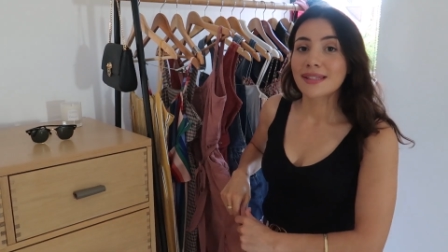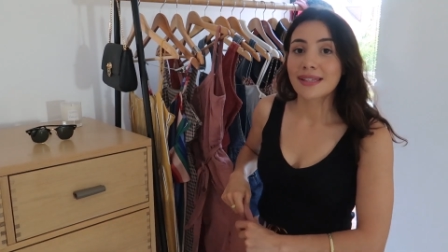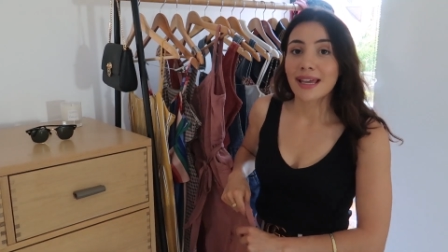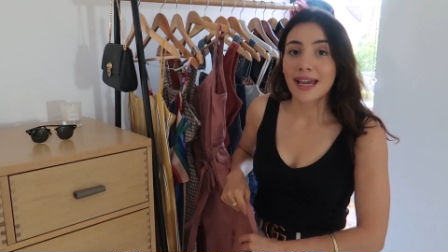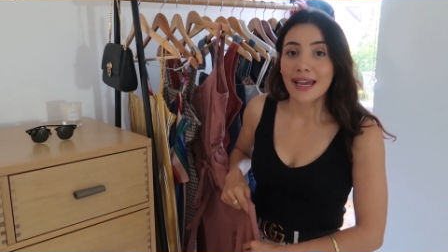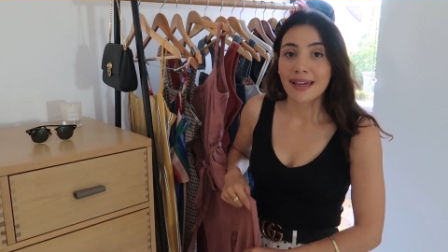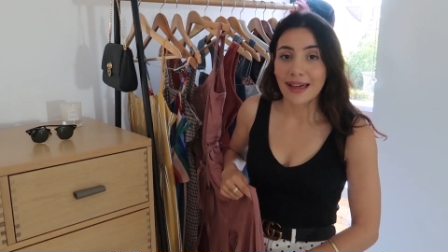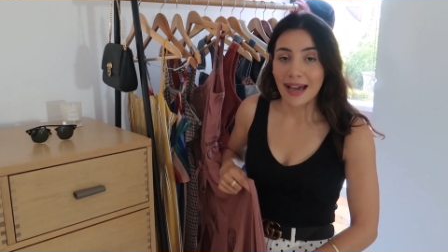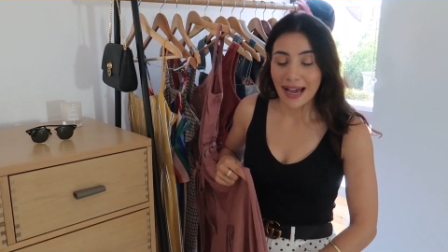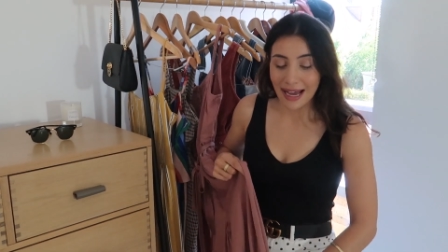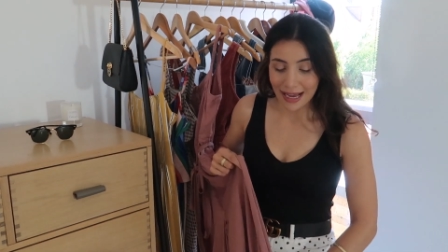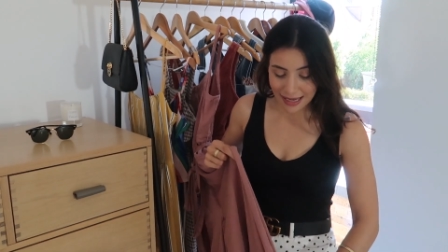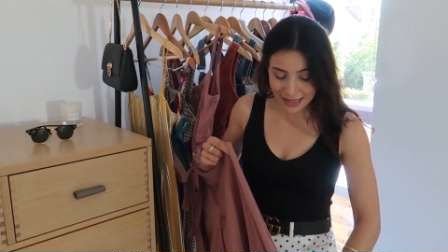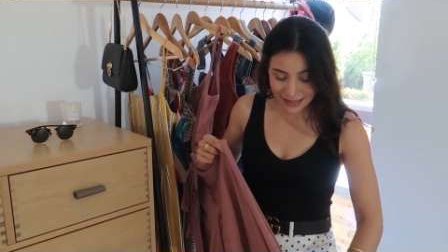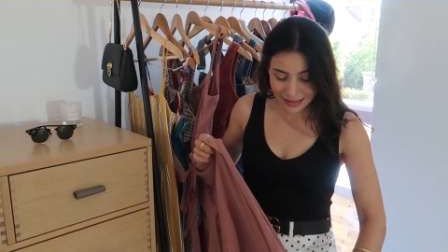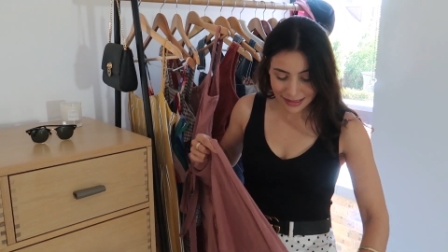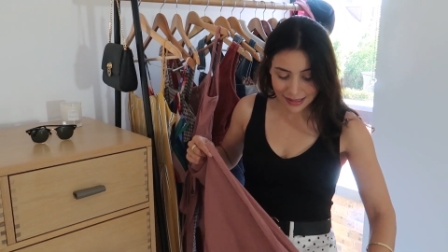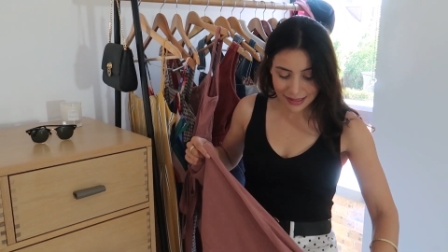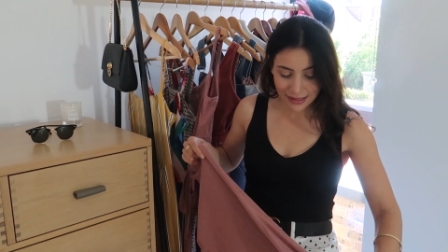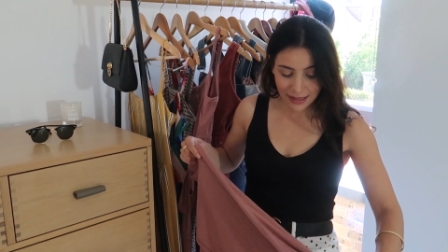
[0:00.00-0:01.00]
say that
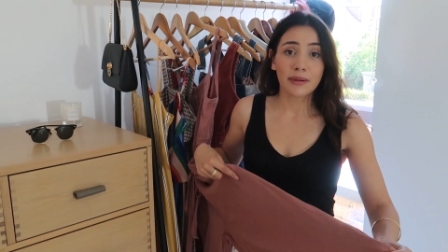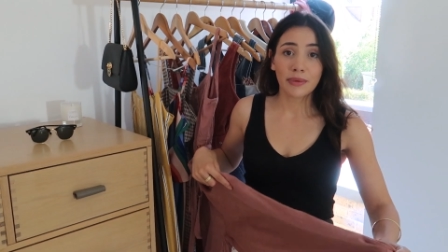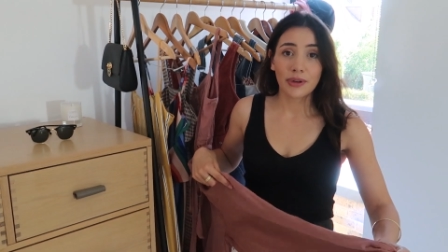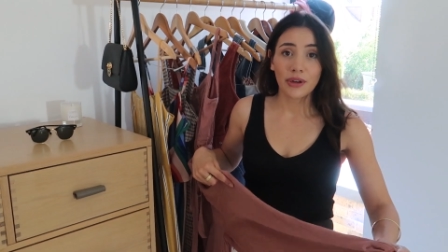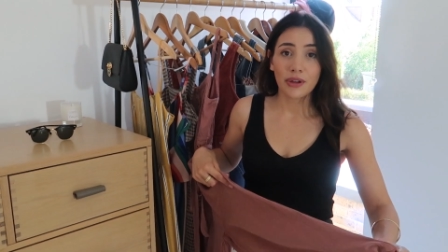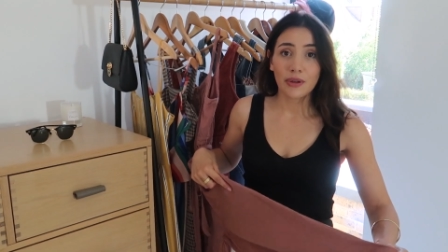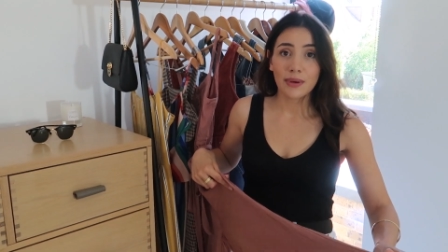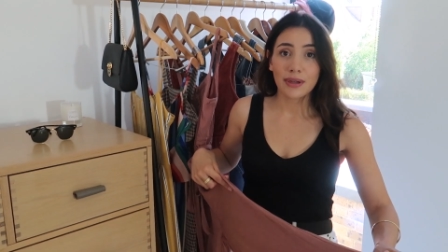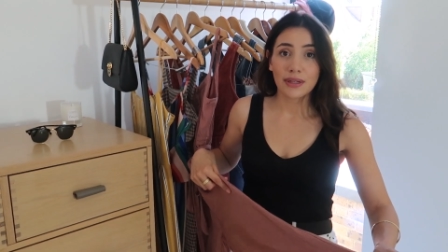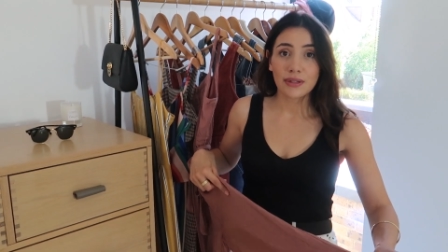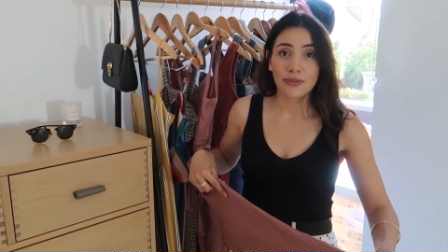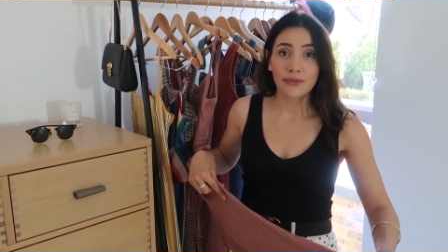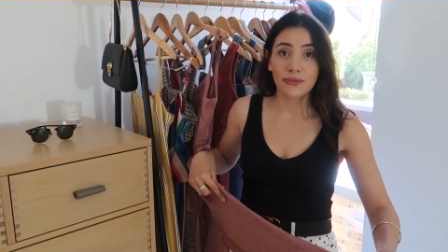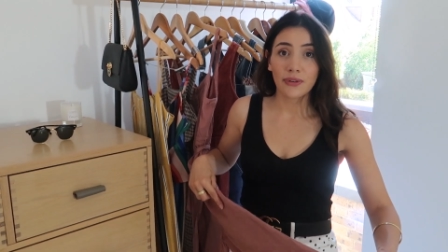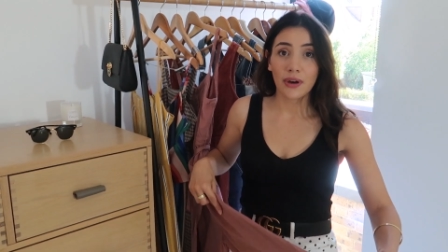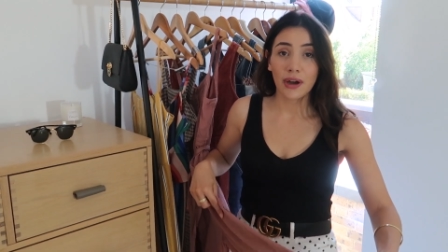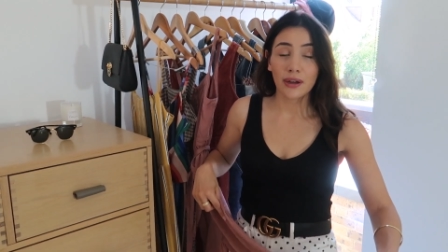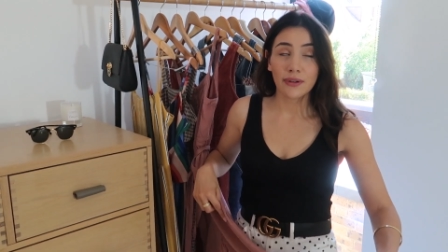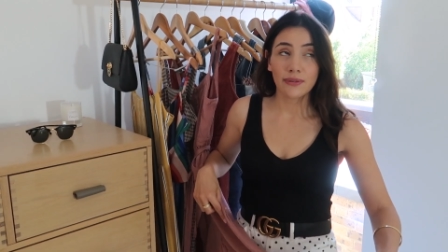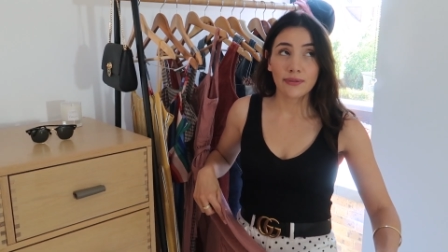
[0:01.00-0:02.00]
as someone who is
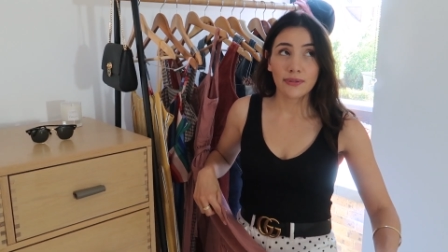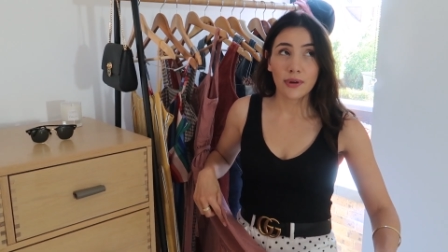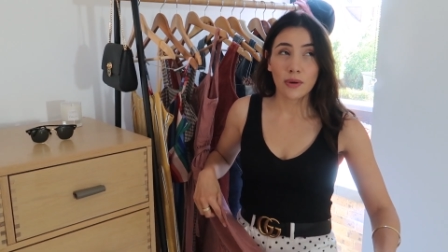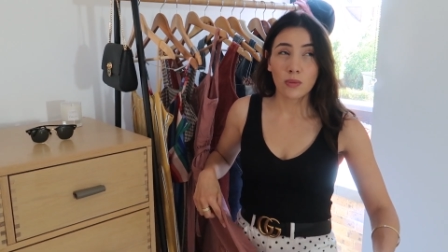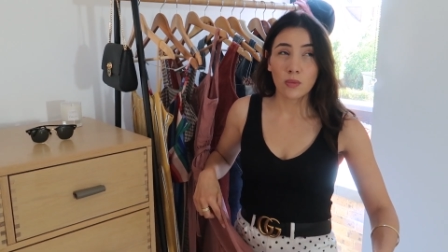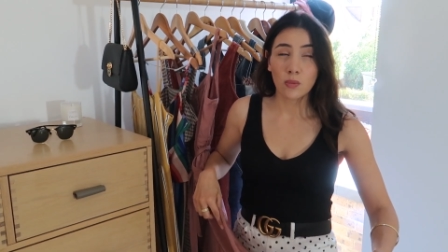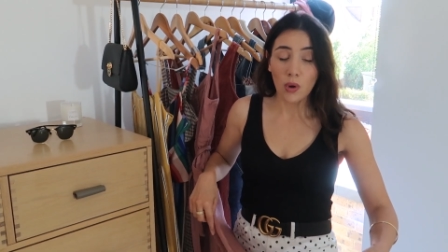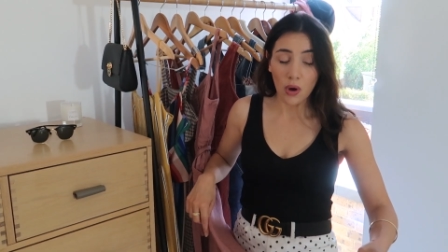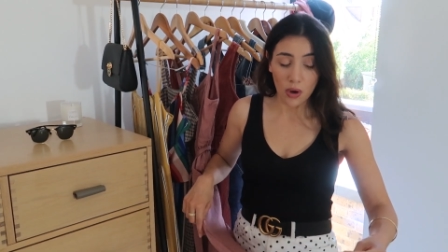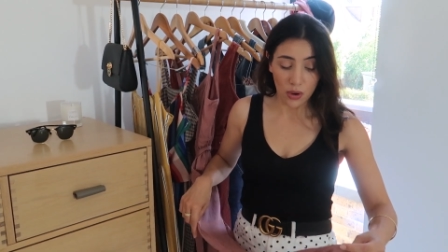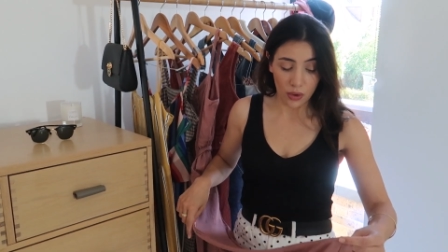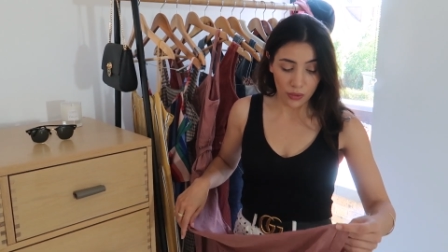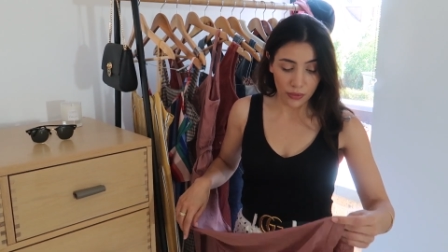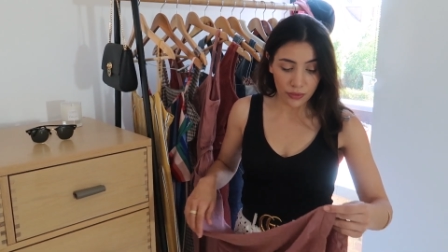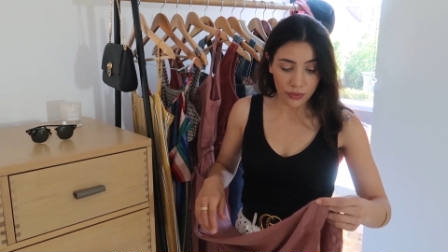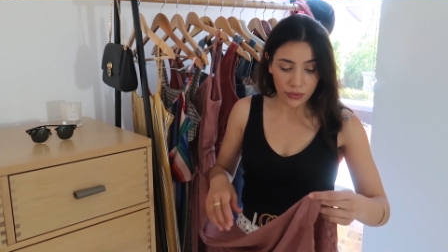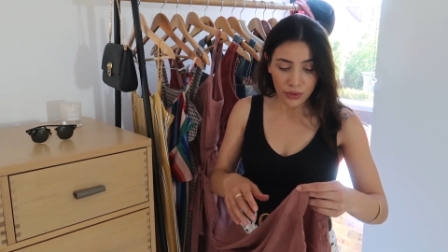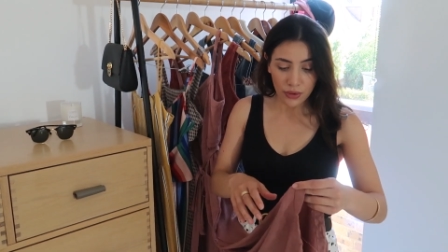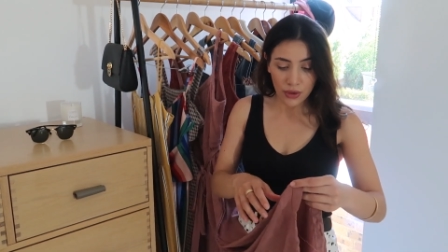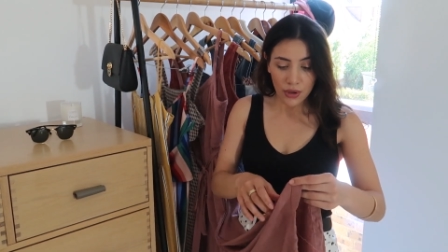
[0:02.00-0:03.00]

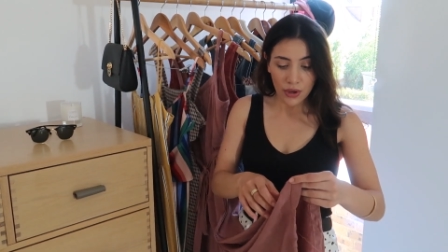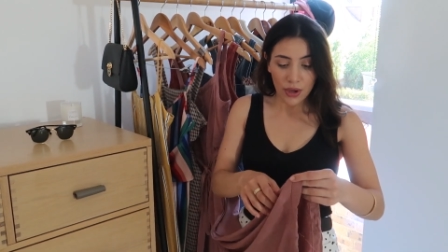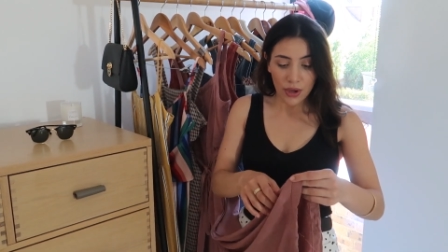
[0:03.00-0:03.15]
5'1",